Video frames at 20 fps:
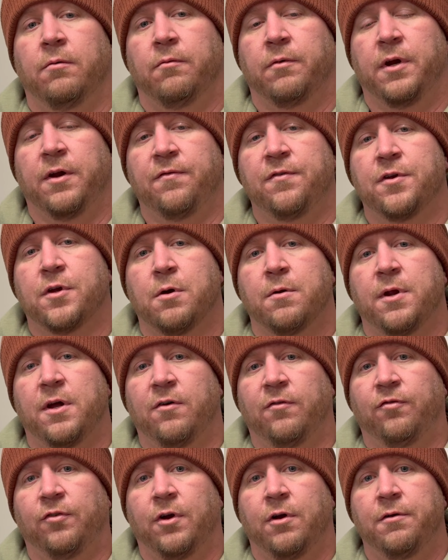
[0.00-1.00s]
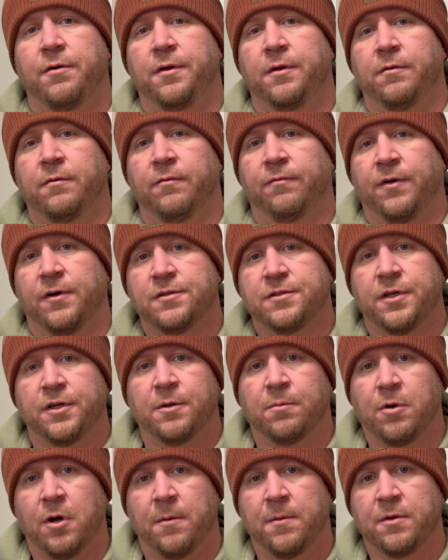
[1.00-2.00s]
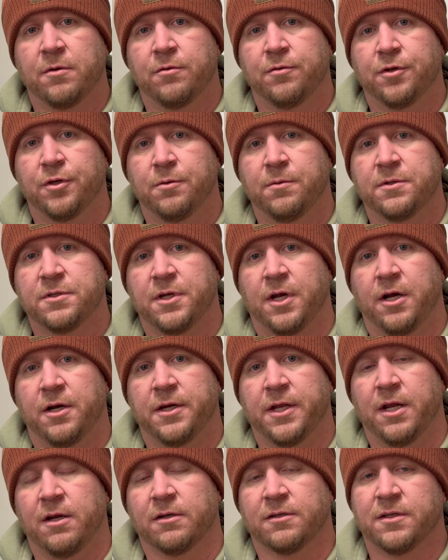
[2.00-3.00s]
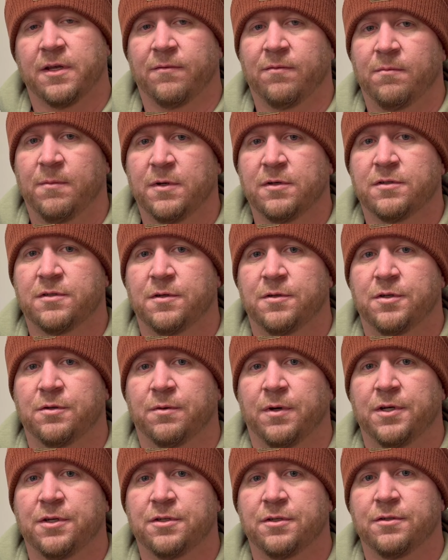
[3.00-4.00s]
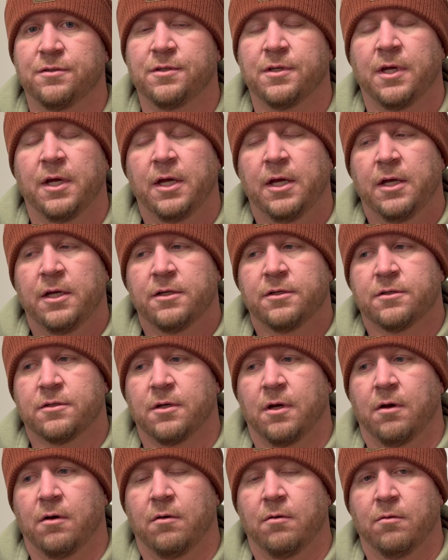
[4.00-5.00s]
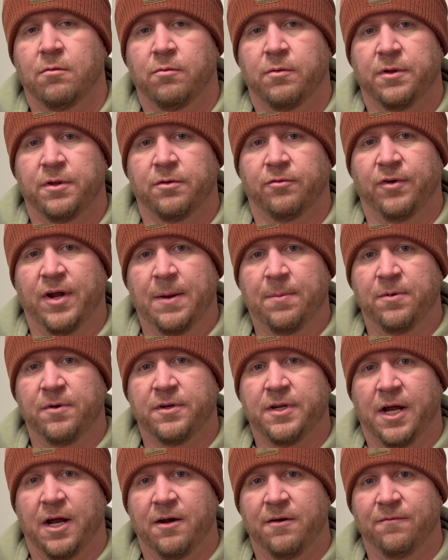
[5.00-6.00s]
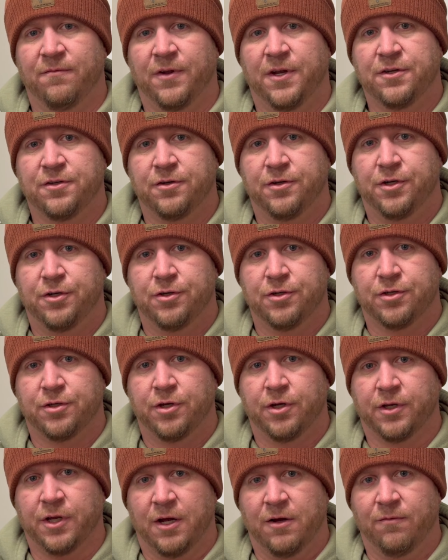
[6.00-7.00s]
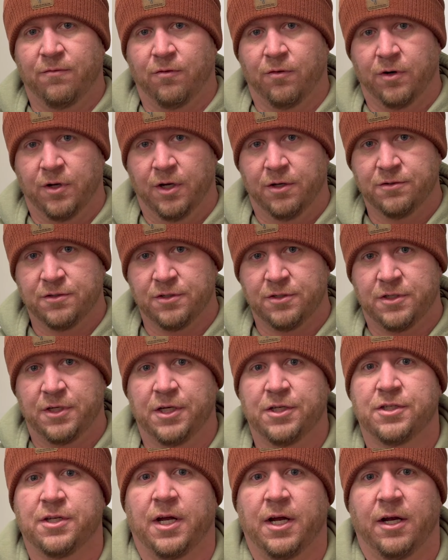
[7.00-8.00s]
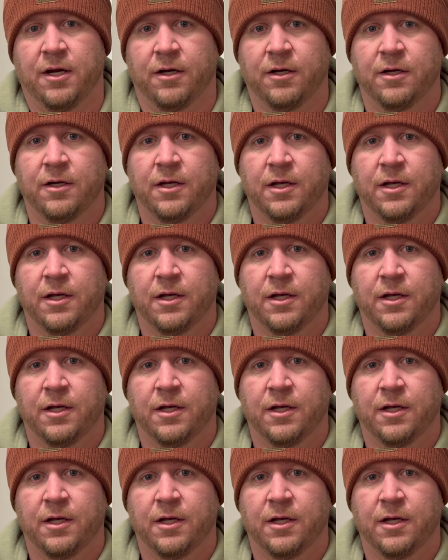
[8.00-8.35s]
whenever you're going off-roading, first thing you're probably going to do is air down, except for most situations. So with the rapid tire inflator, you just hook all 4 hoses to each tire,